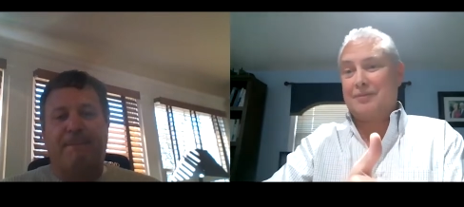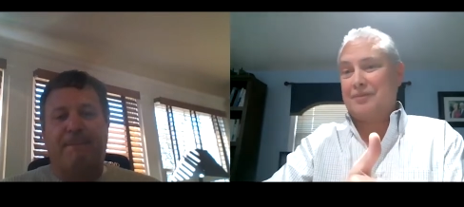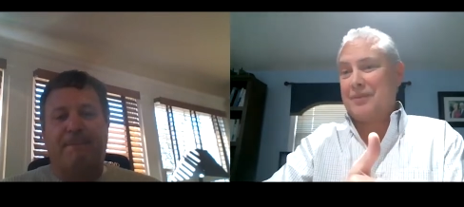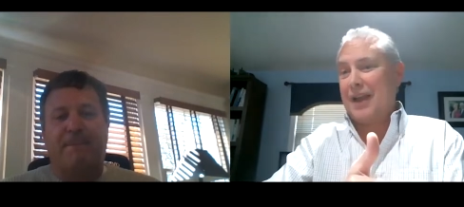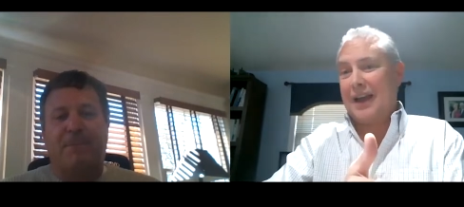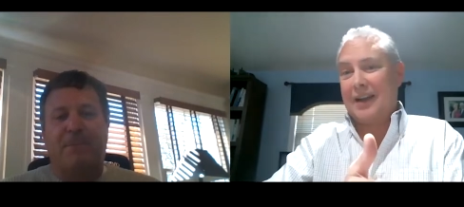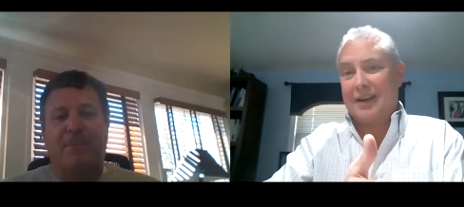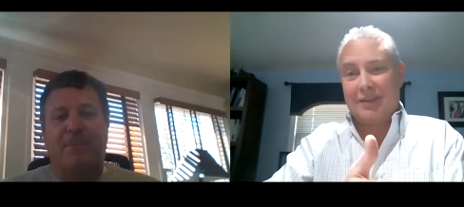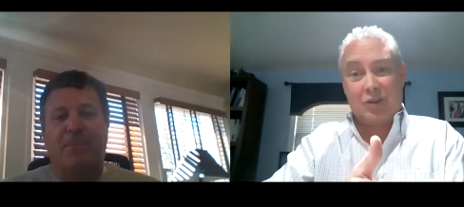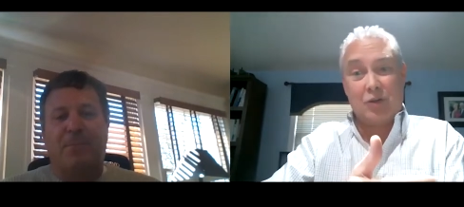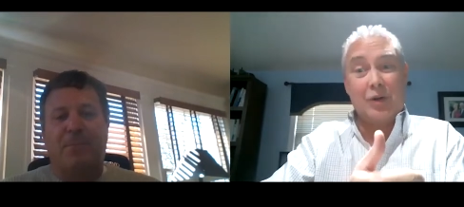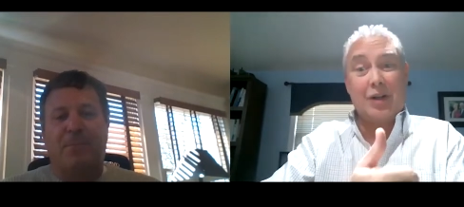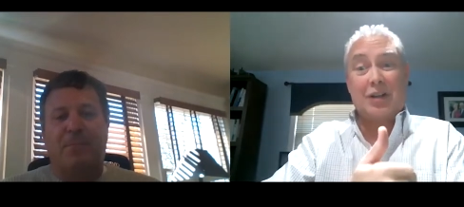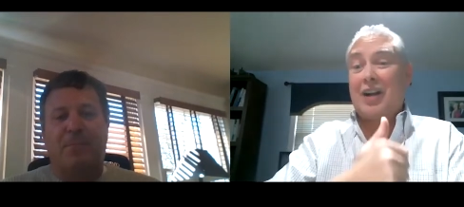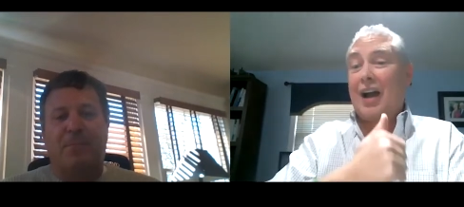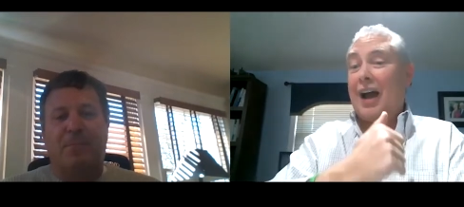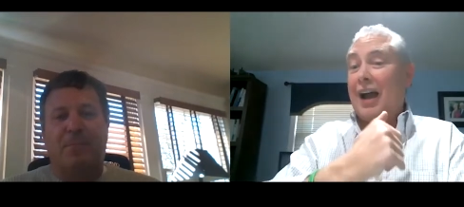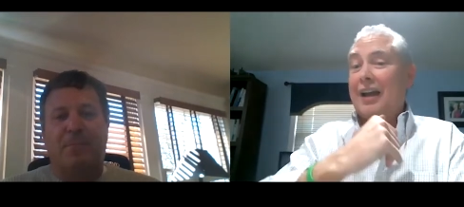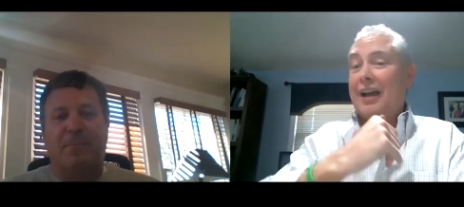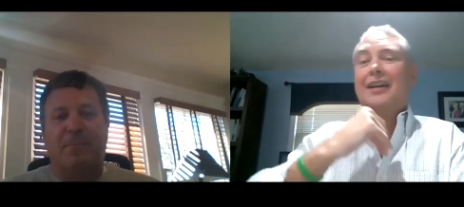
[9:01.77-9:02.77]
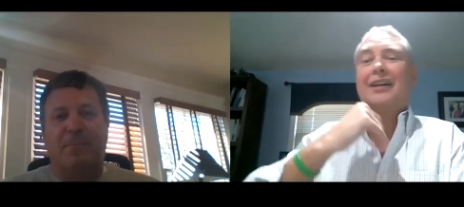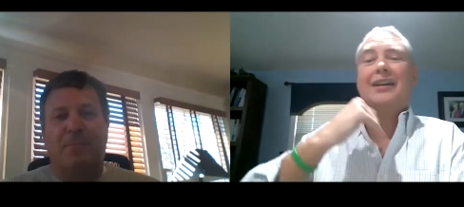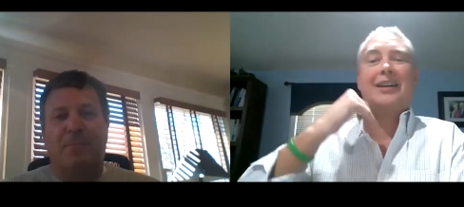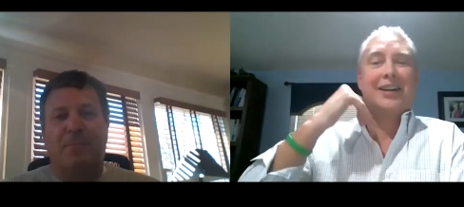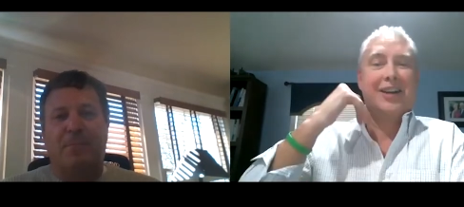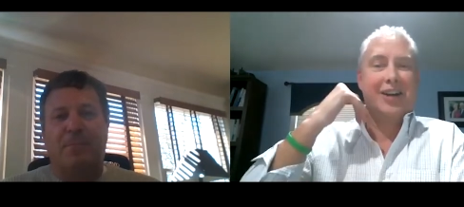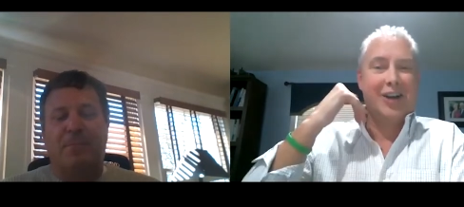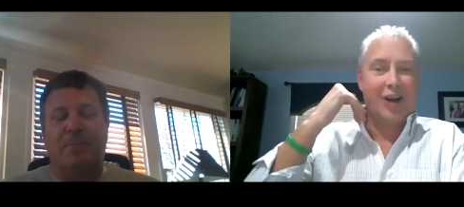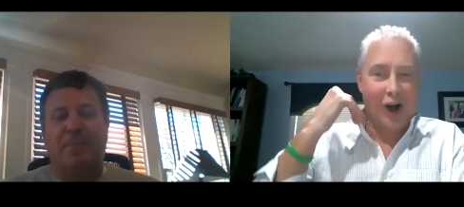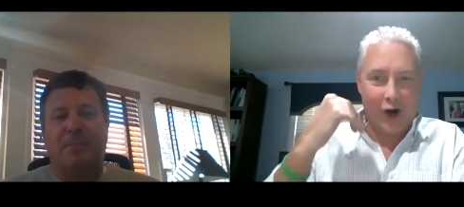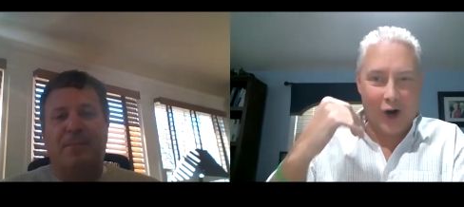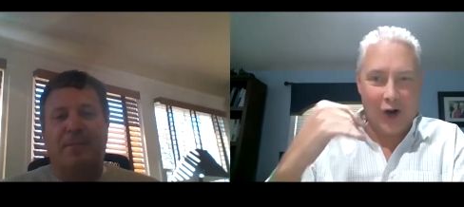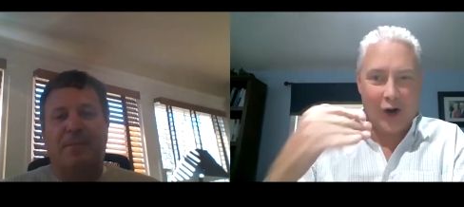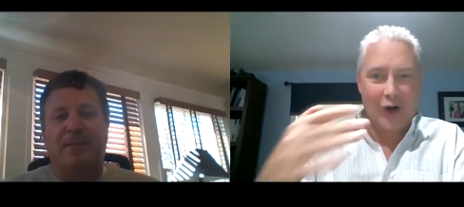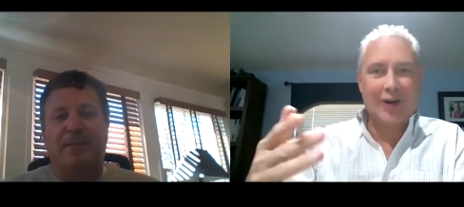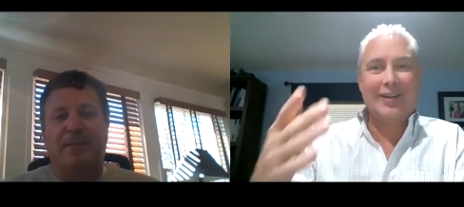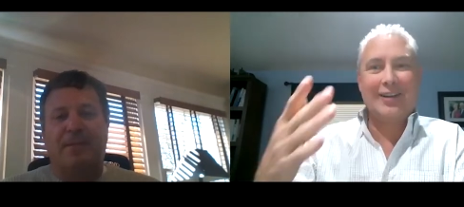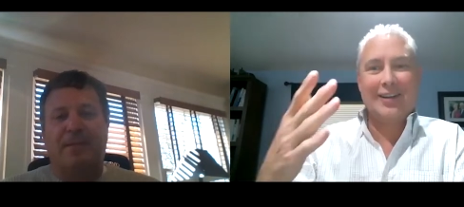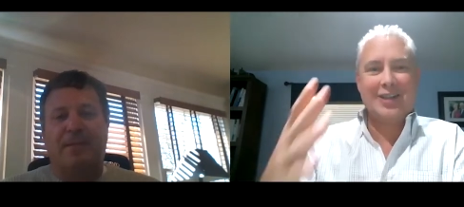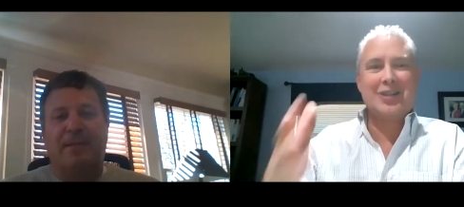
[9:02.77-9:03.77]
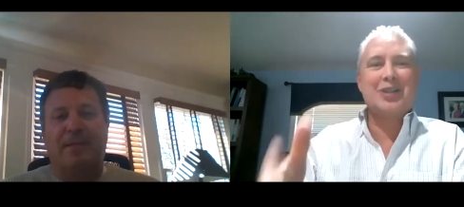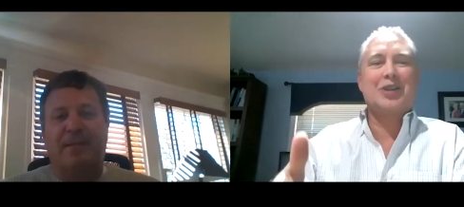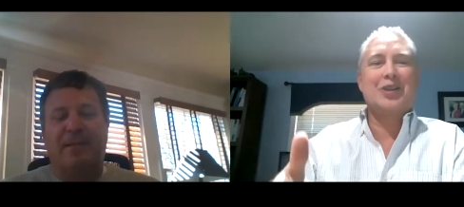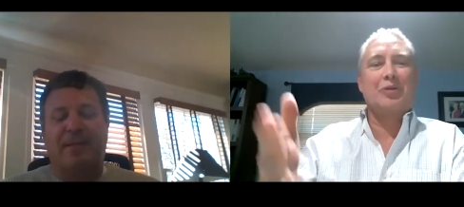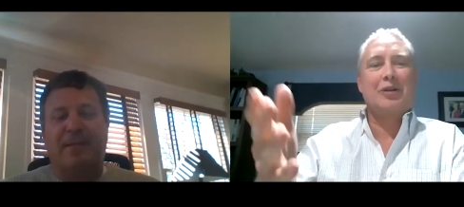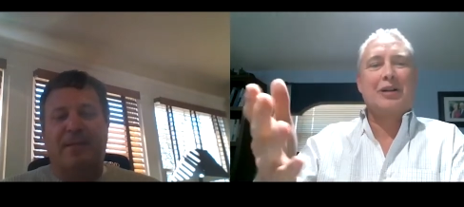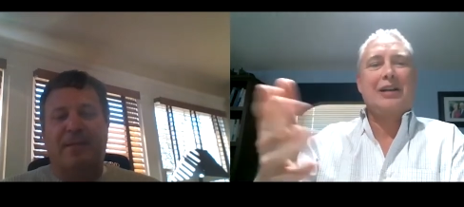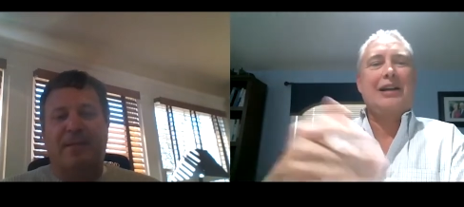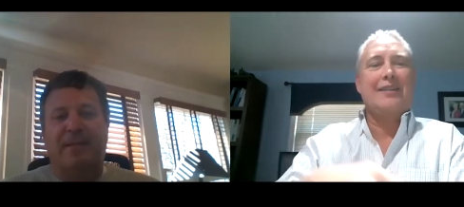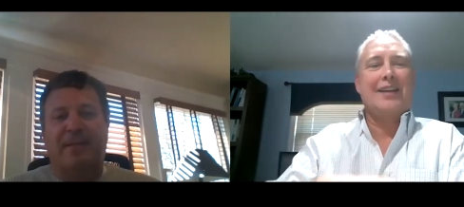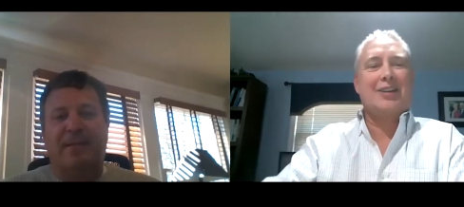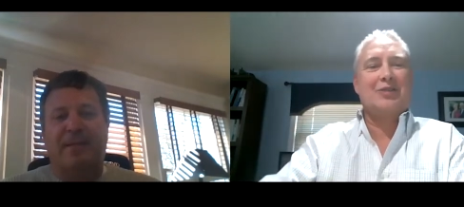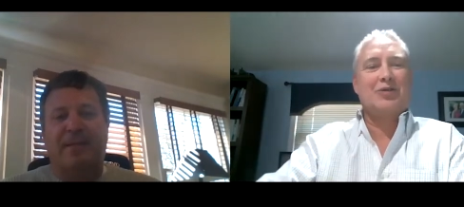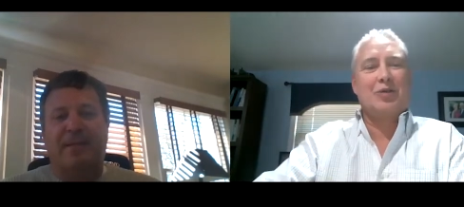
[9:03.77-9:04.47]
Speaker 1: and to which I heartily agree, and that's